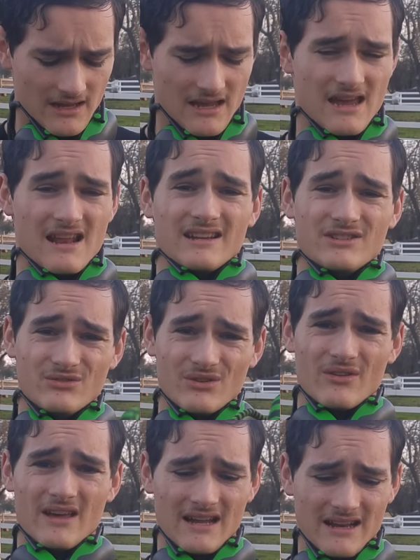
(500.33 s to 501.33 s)
And I do
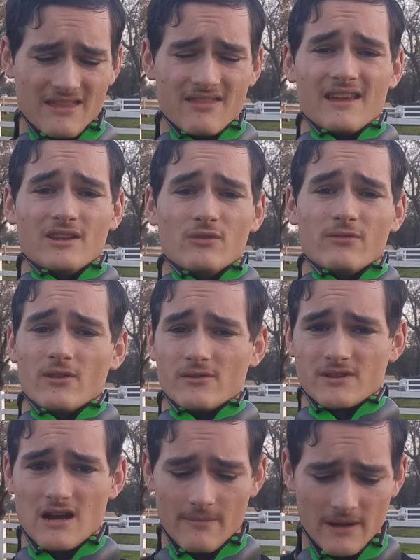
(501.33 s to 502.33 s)
know that, and thank you for
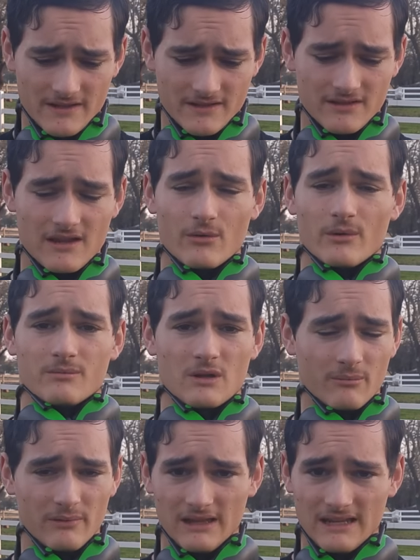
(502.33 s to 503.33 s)
those comments. They were
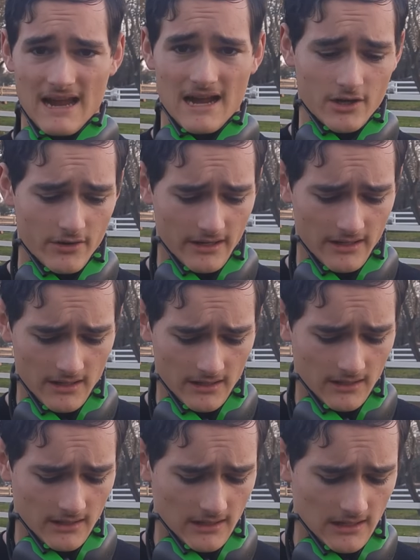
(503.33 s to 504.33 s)
completely accurate.
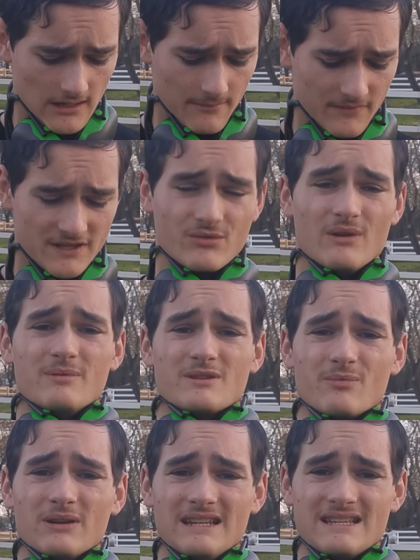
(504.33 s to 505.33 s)
Um, this whip
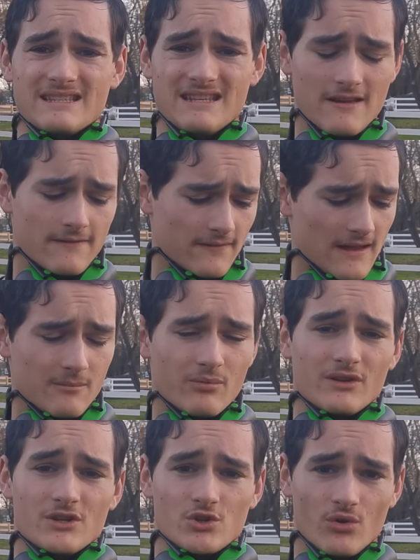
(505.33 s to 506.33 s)
is pretty stiff and
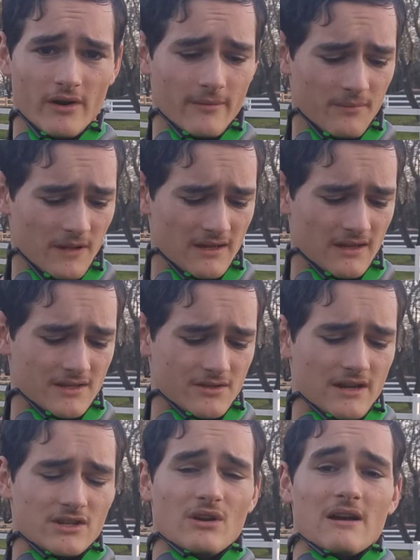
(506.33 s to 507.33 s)
pretty short,
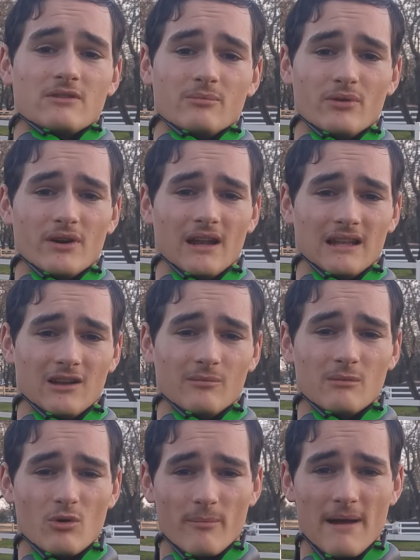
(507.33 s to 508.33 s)
so I do have to put a little
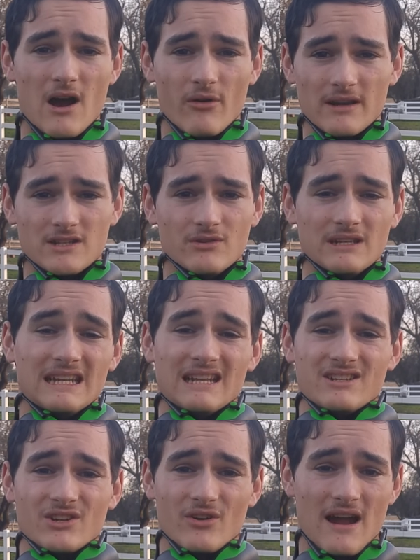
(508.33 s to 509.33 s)
bit more power into it to
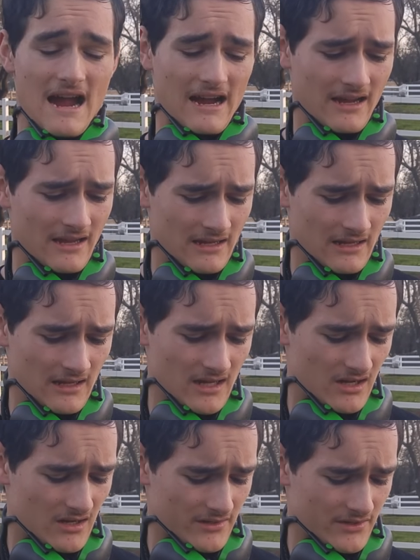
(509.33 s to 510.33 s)
get it to crack.
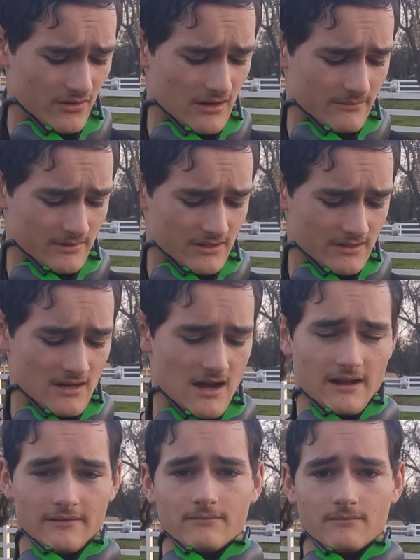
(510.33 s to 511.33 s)
Also, I'm just
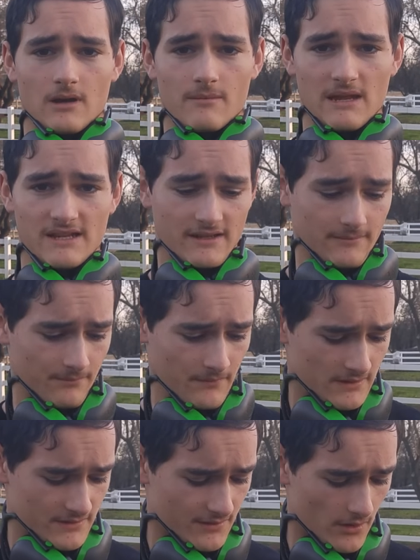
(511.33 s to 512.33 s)
not amazing.
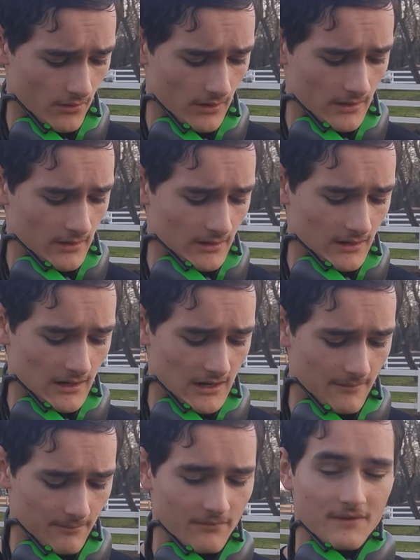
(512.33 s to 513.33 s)
So
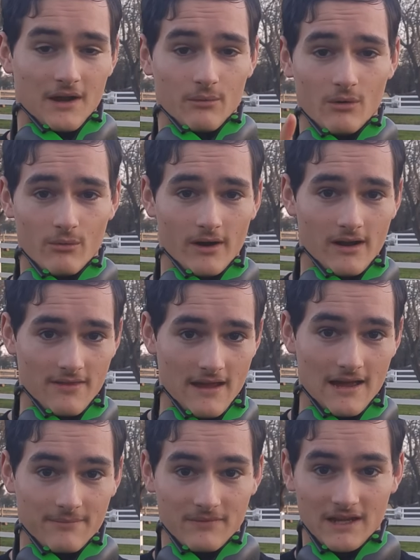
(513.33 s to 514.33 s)
um, I will work on
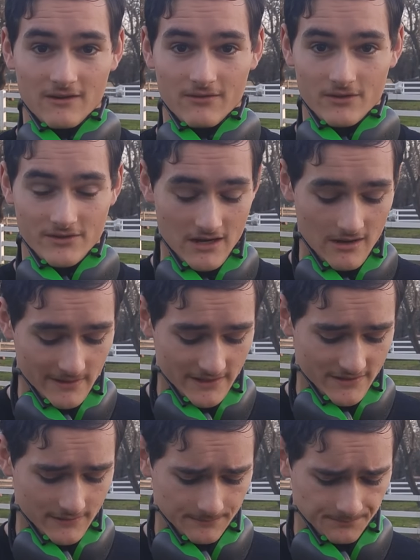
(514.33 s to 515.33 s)
that. Thank you for those comments.